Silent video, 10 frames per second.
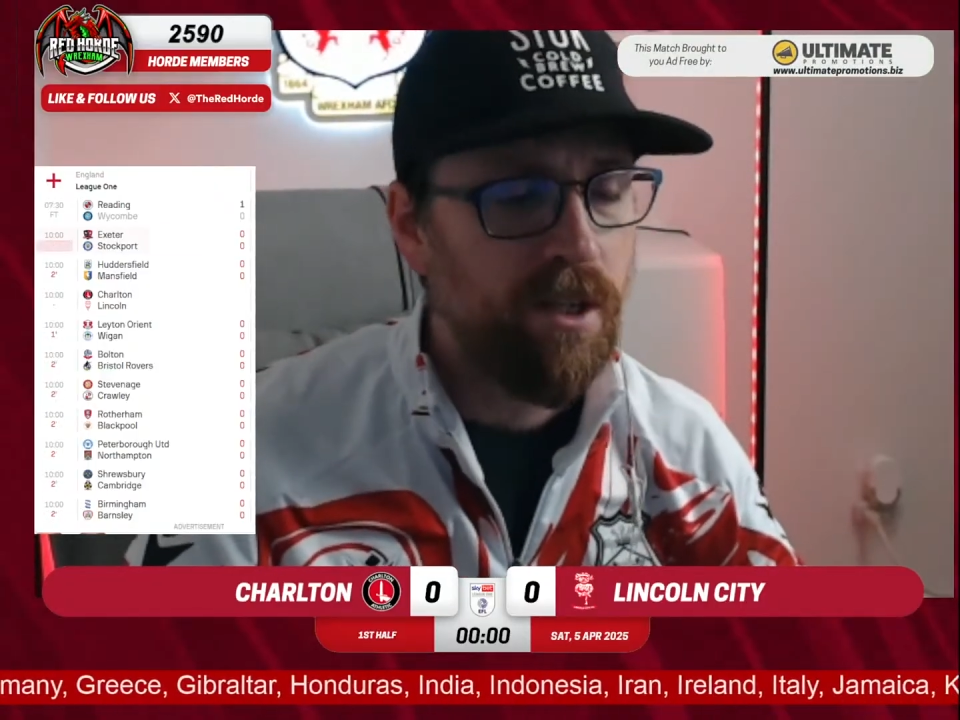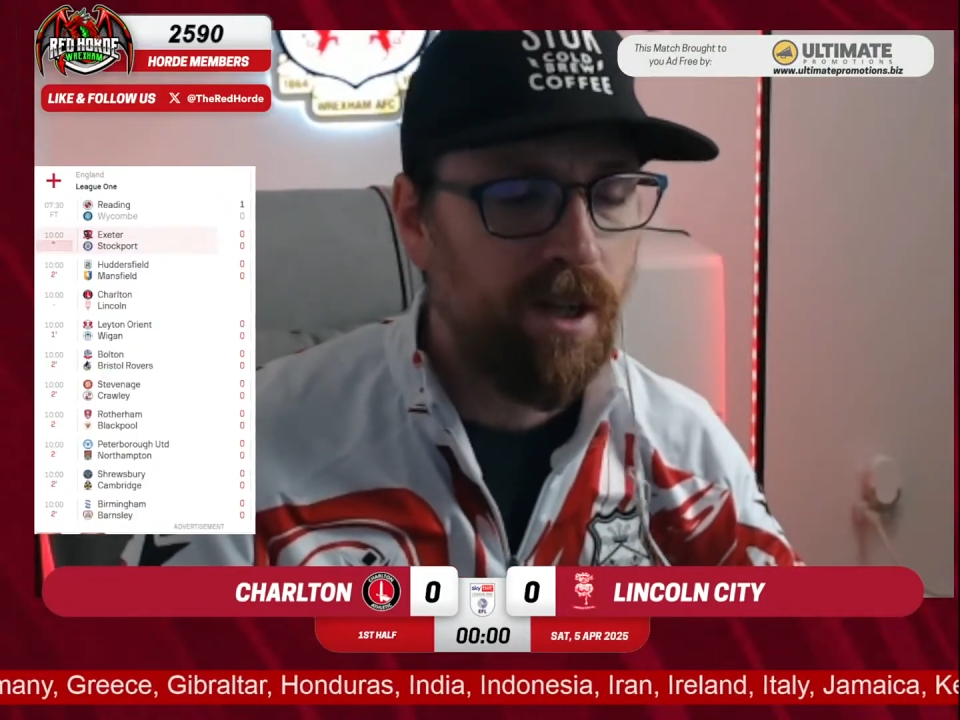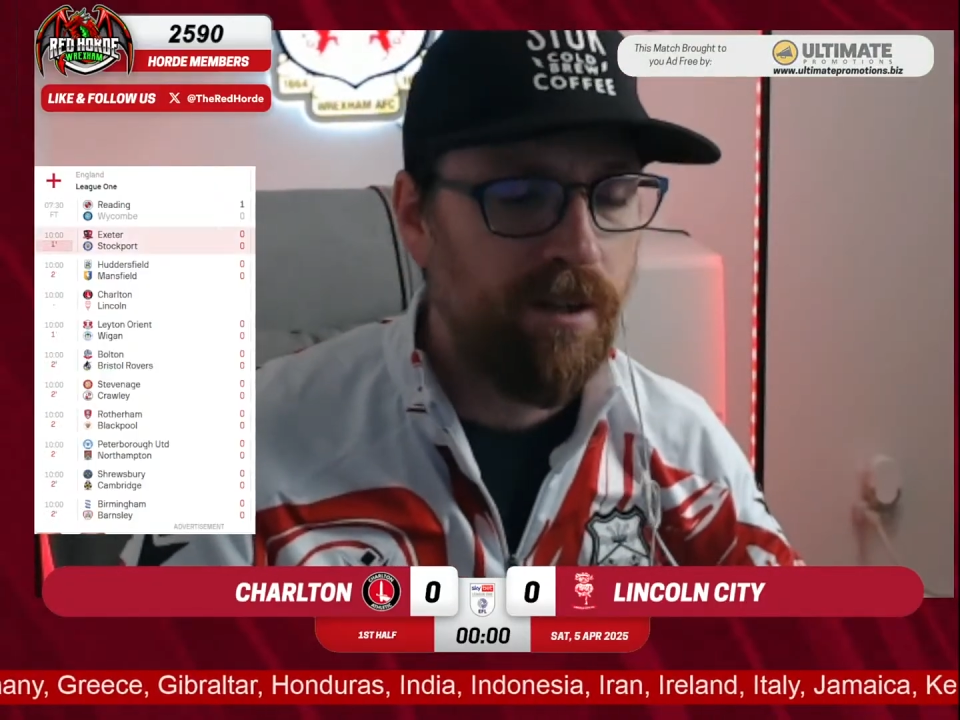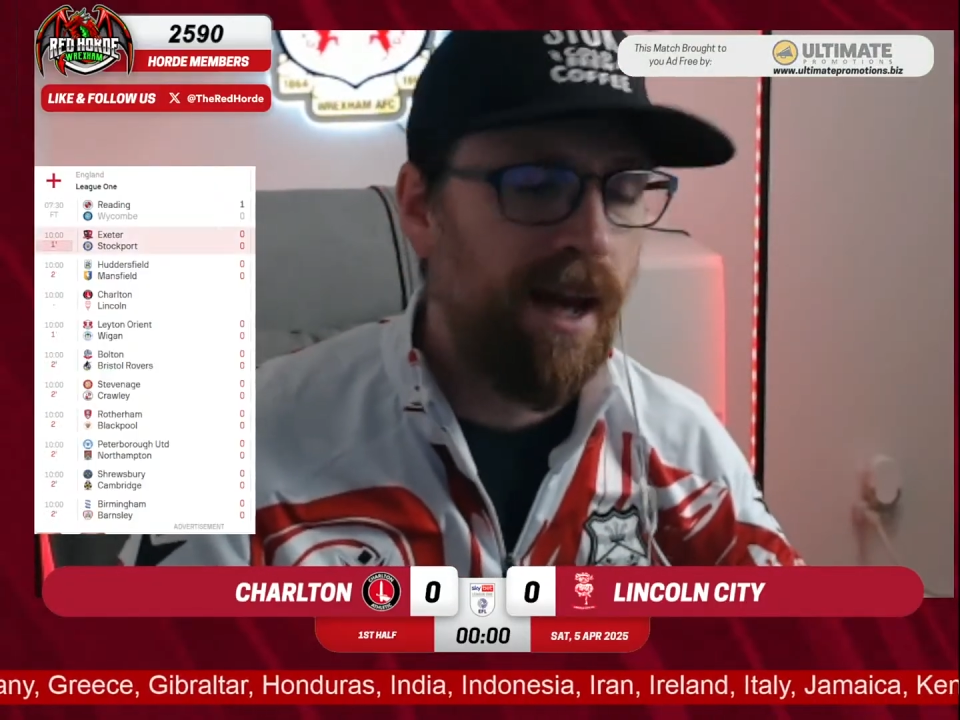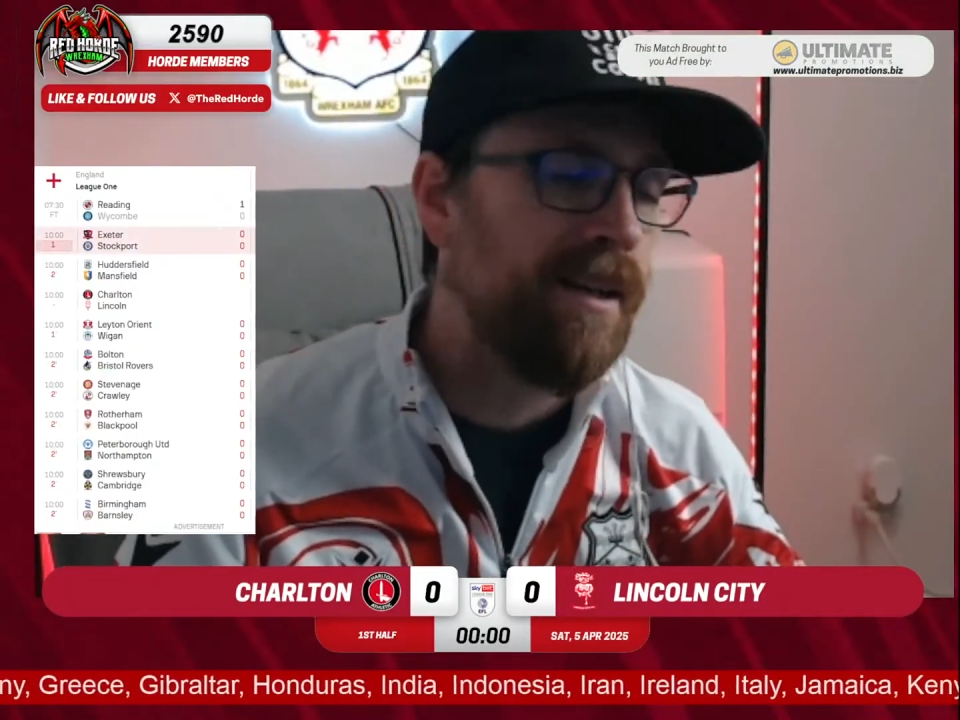
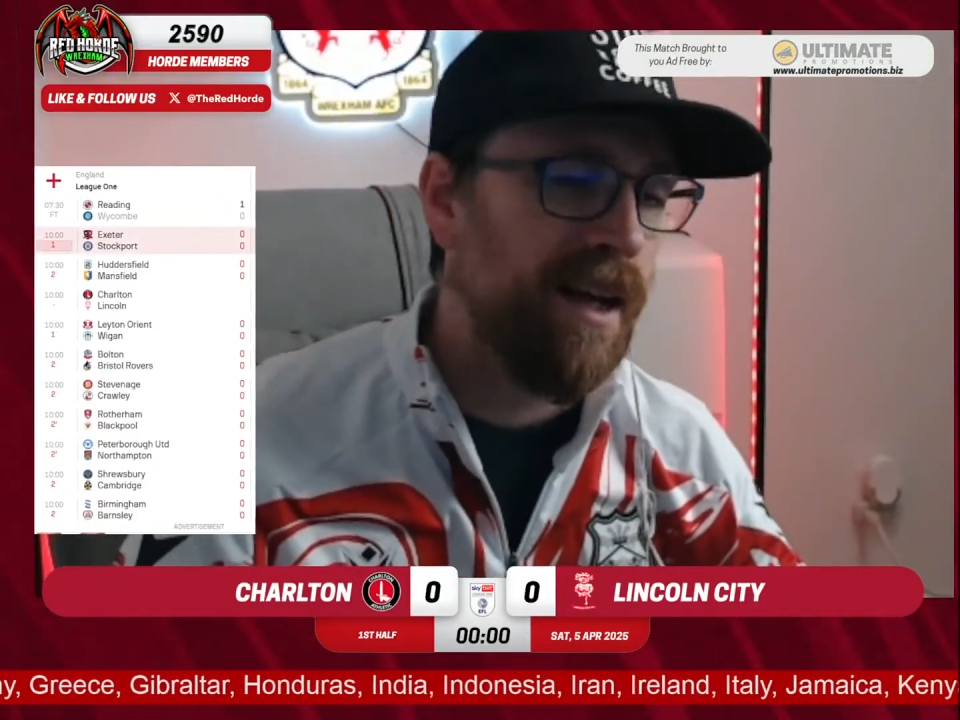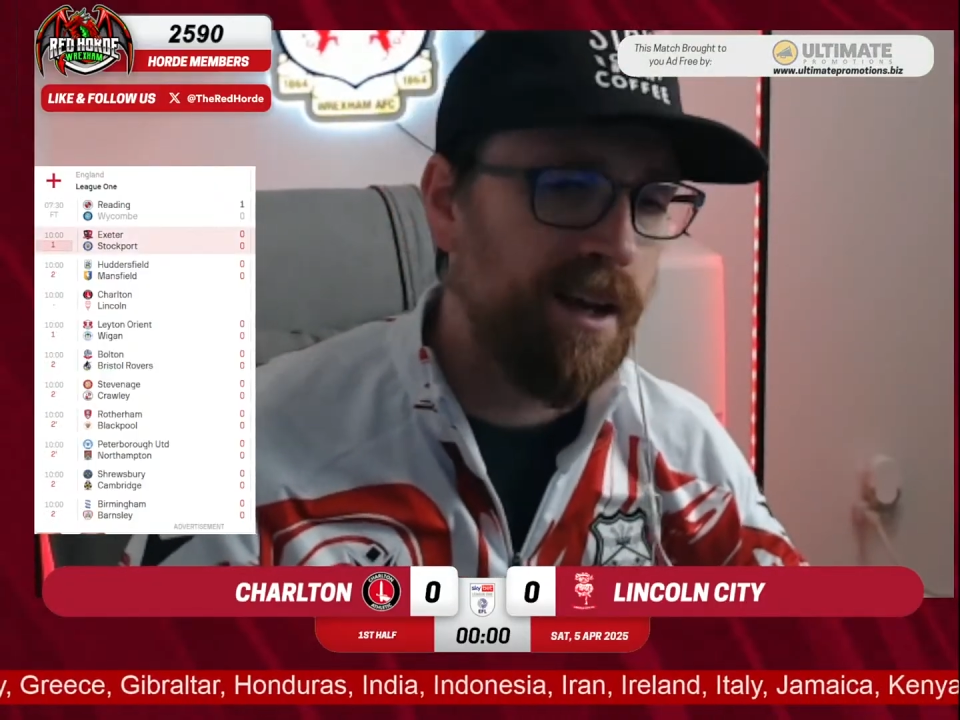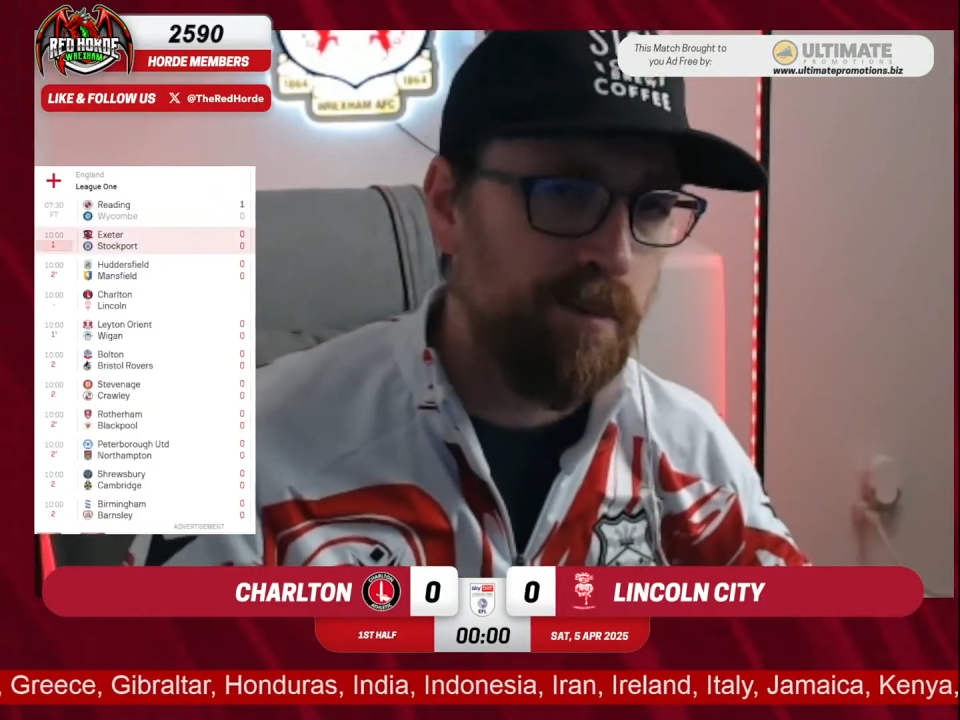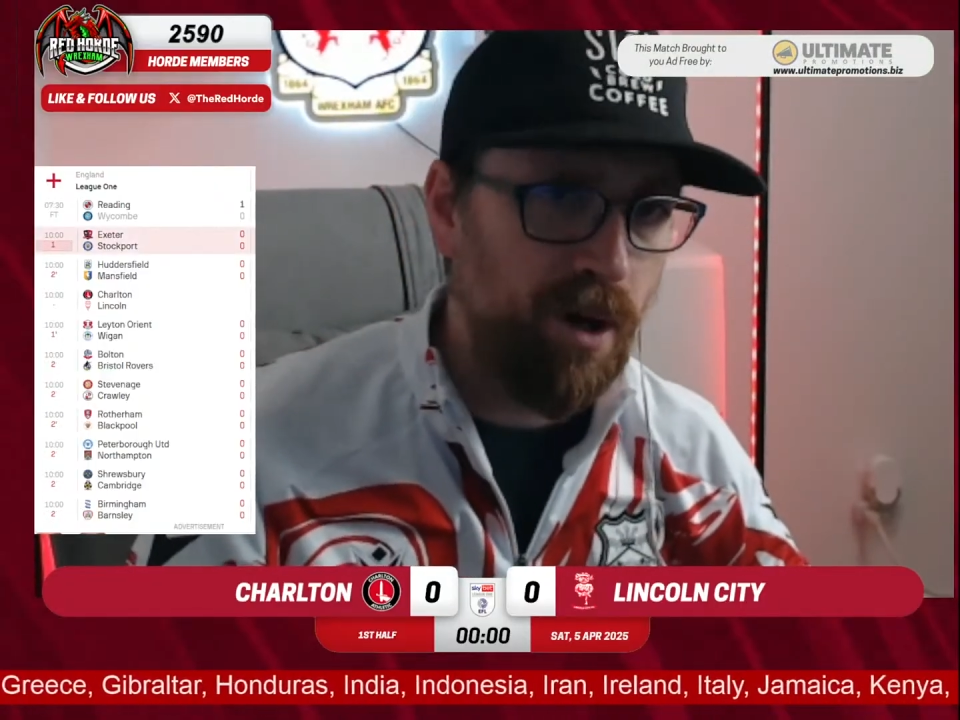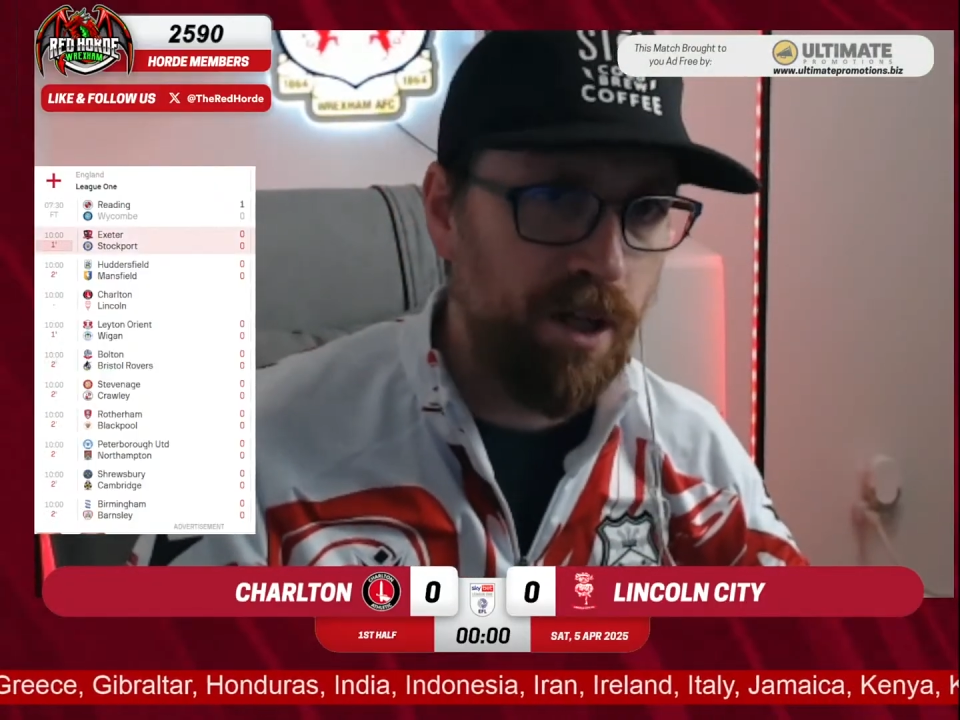Not that
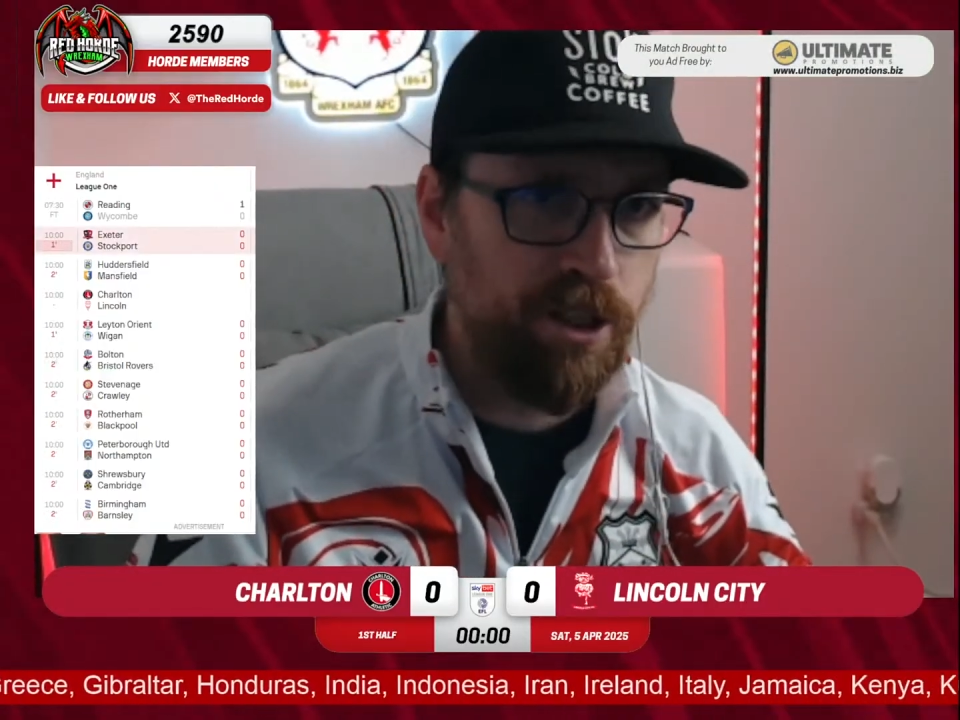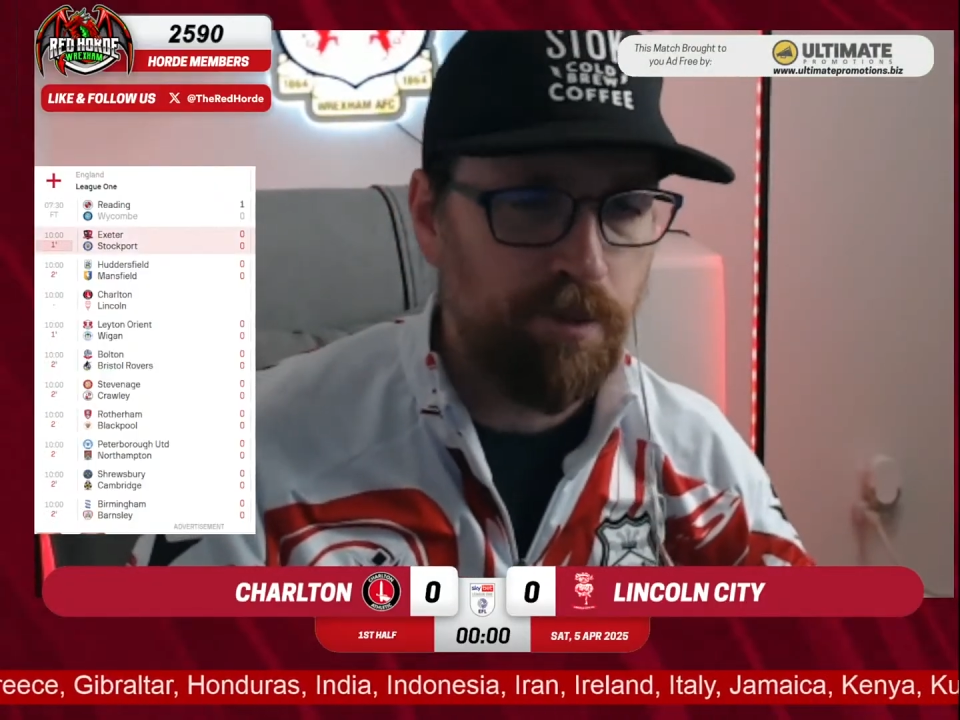kind of posh,